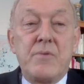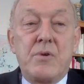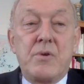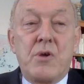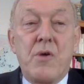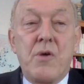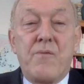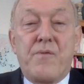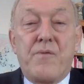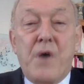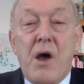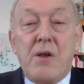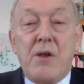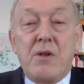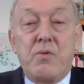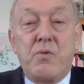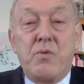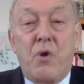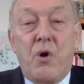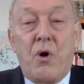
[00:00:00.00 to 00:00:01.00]

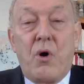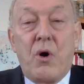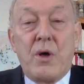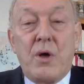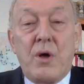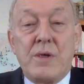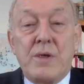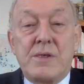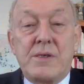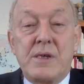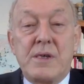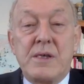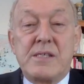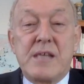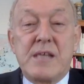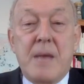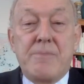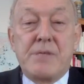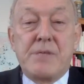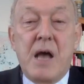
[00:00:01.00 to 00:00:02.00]
covert wars in
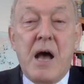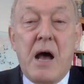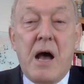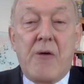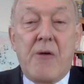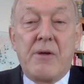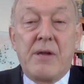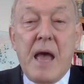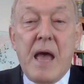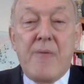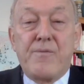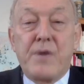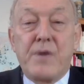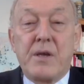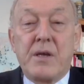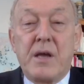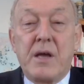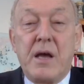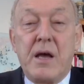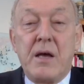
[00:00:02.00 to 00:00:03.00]
sub-Saharan
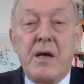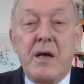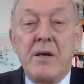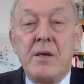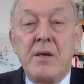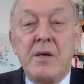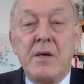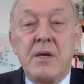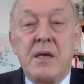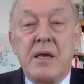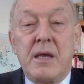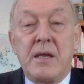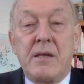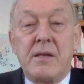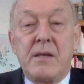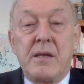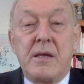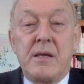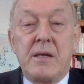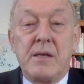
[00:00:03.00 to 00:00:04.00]
Africa, in
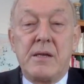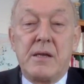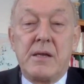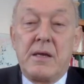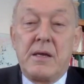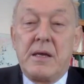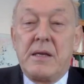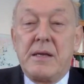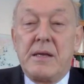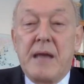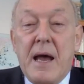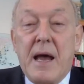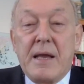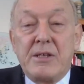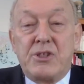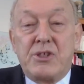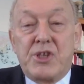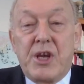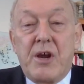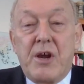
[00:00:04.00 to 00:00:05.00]

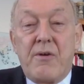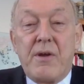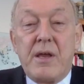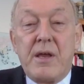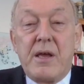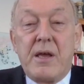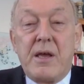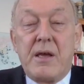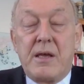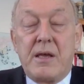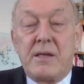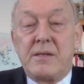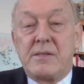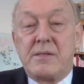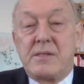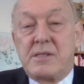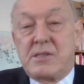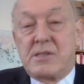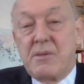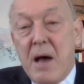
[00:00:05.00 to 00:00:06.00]
Nigeria, in
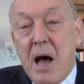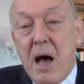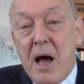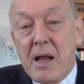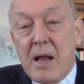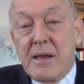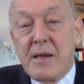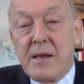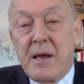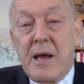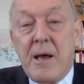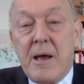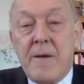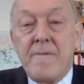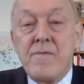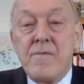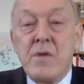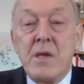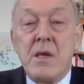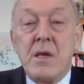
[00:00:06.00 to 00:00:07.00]
Somalia,